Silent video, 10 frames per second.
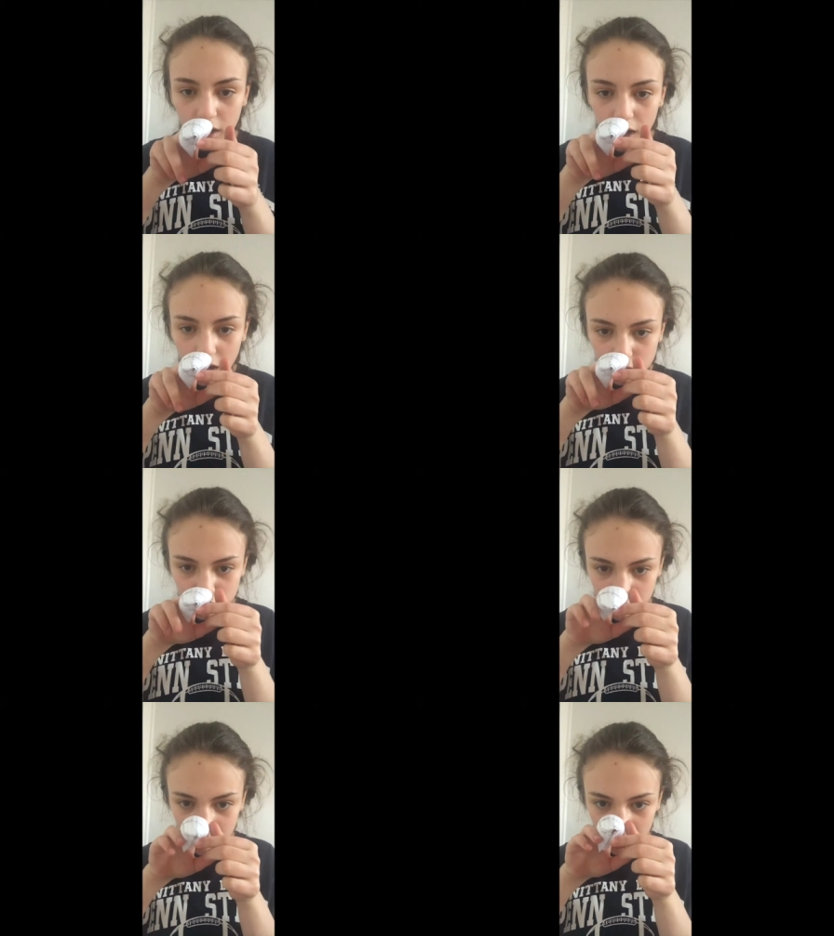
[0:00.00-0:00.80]
a
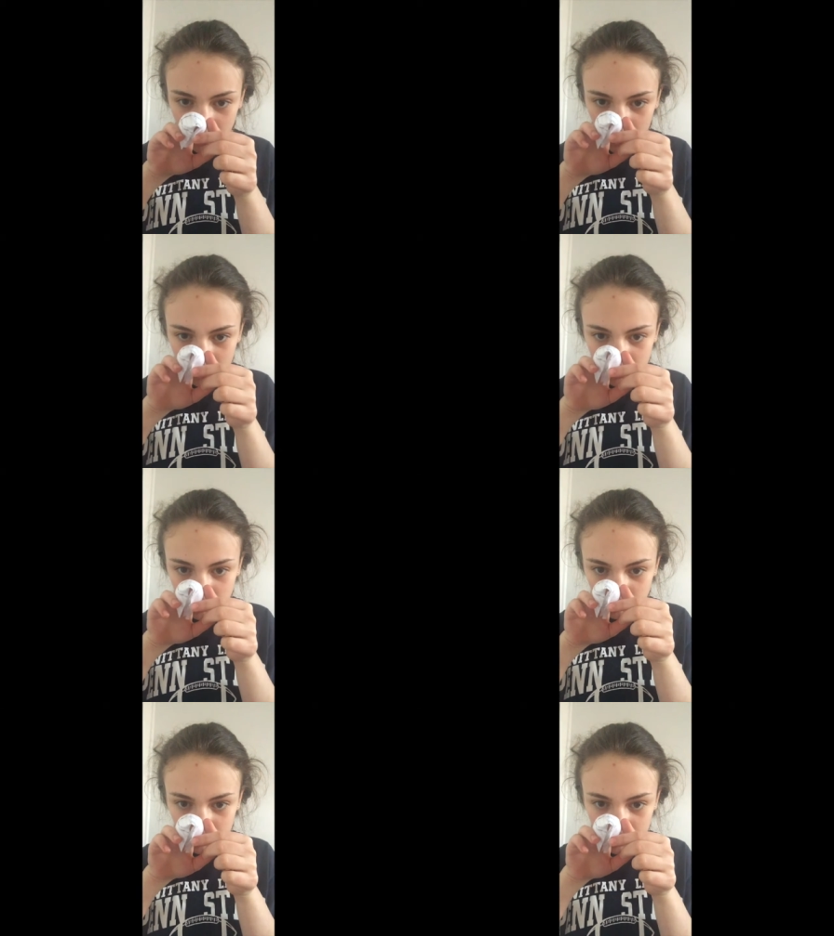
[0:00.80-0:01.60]

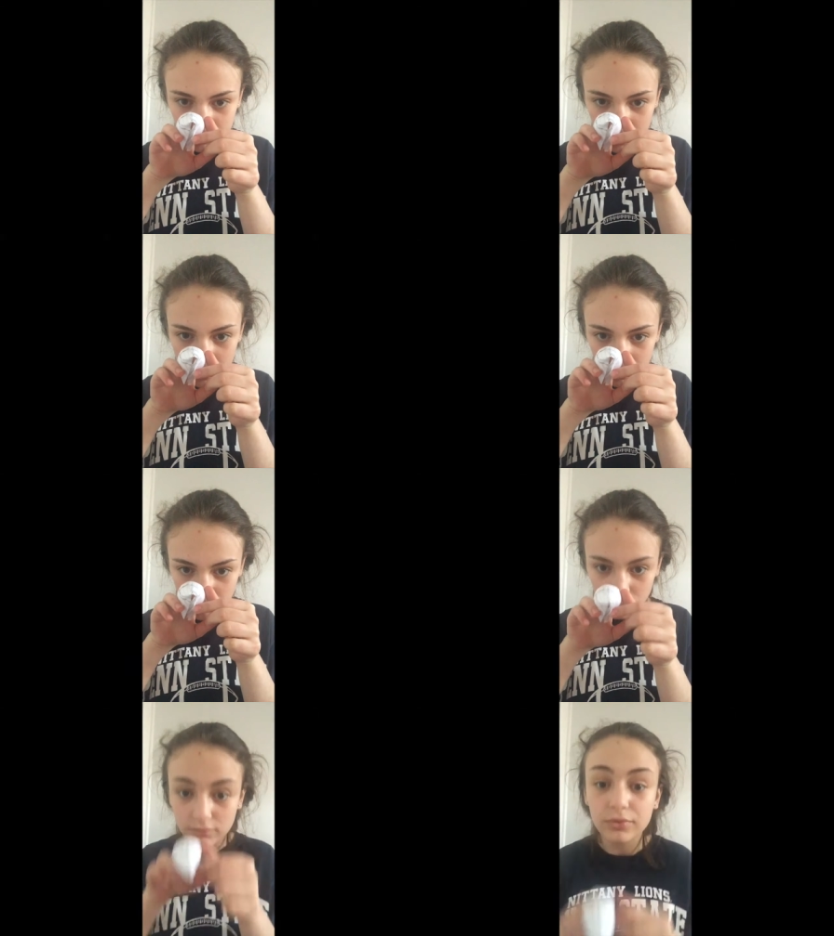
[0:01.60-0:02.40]
180-degree
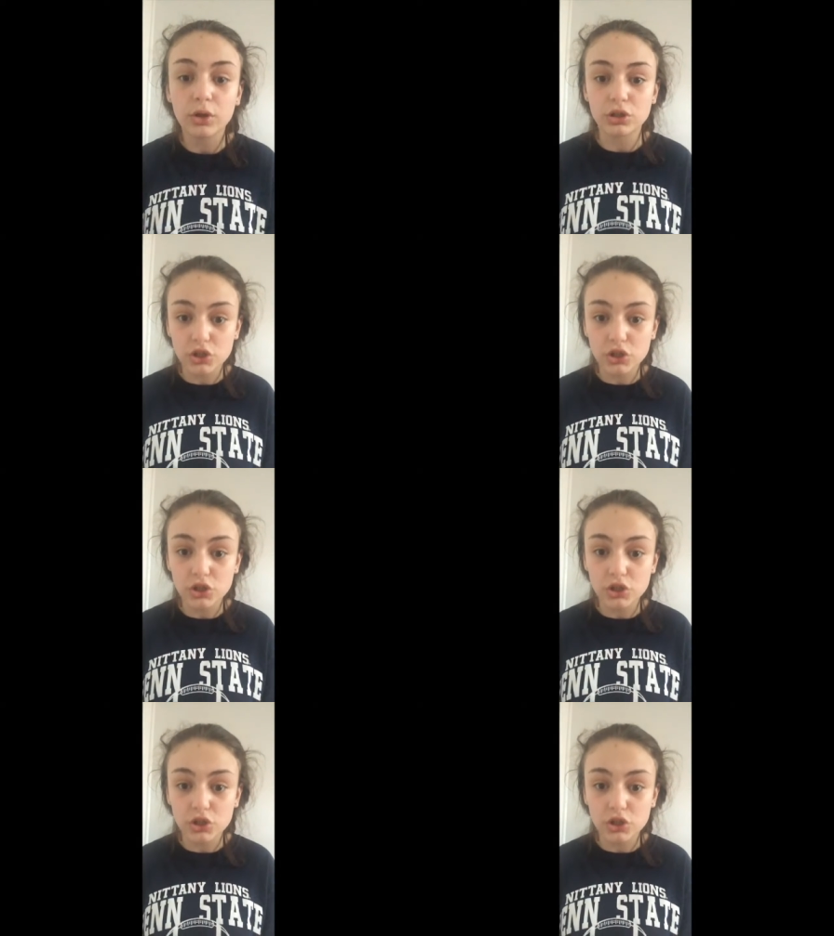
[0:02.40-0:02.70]
angle, or